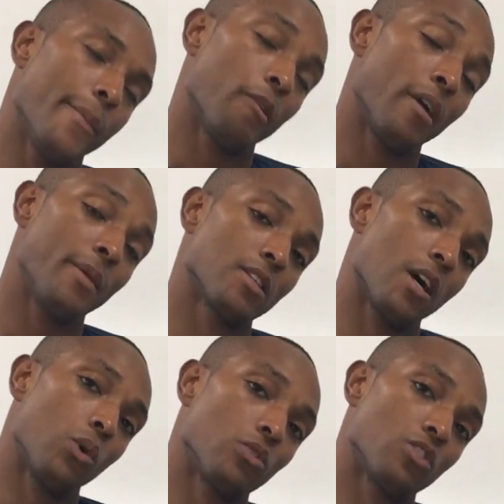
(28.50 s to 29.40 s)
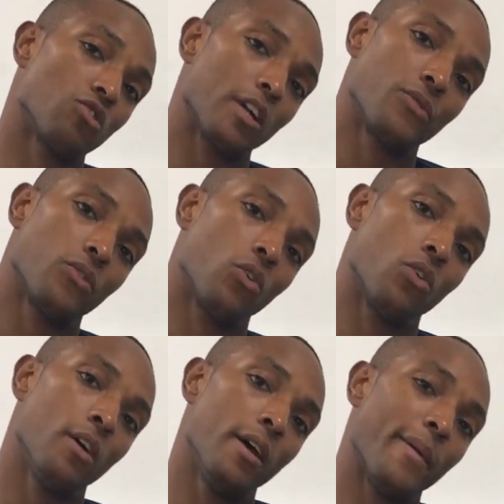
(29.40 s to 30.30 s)
We're aiming to hold the stretch
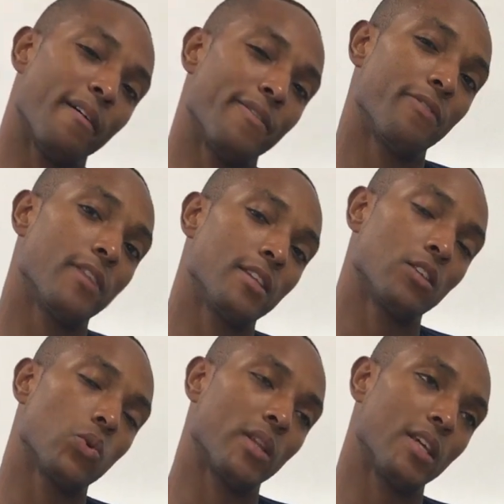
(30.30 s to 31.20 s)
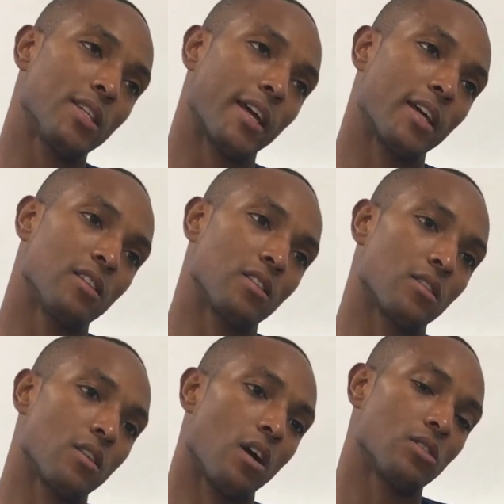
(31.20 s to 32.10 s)
for about 15 to 20 seconds as a
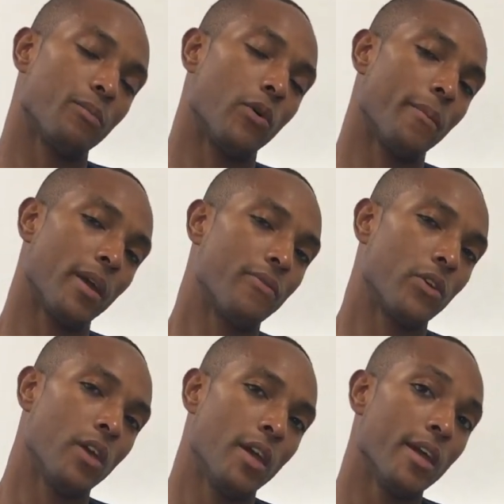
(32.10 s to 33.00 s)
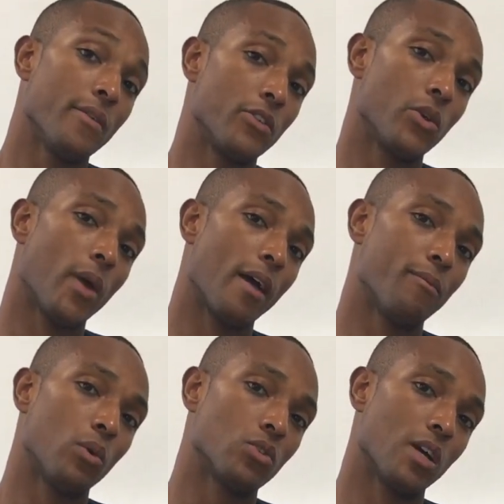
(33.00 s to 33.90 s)
starting point, but if you do have
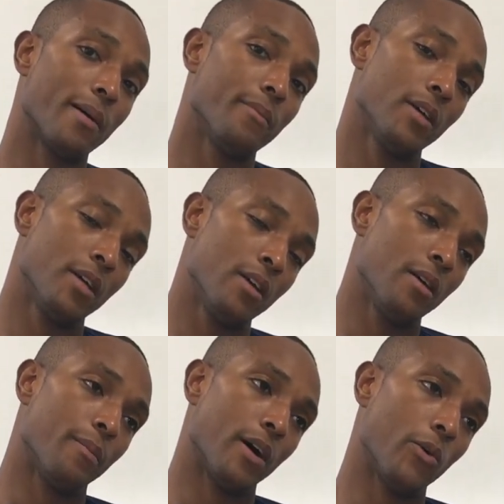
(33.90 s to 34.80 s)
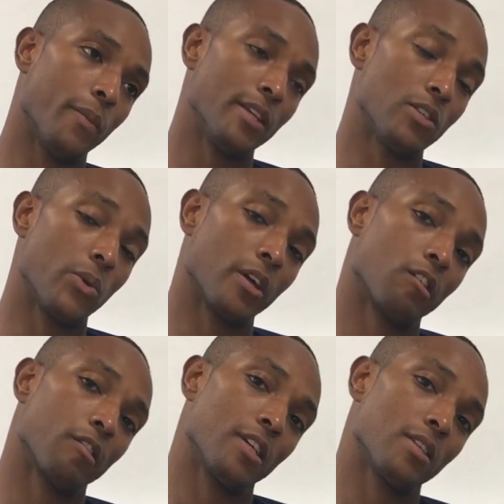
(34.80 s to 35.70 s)
more time, by all means do
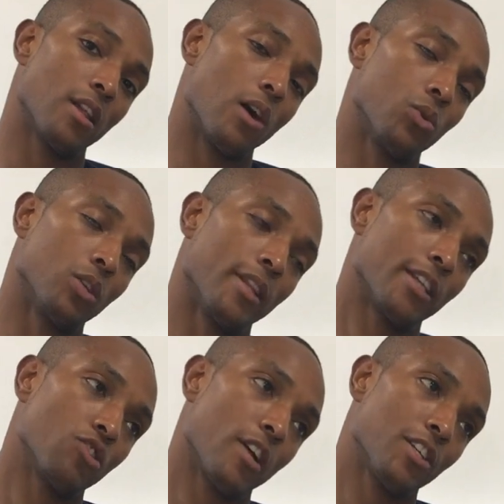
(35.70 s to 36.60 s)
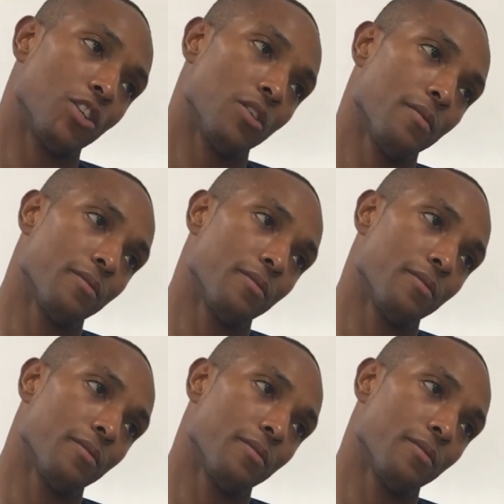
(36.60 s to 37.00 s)
increase the hold on that stretch.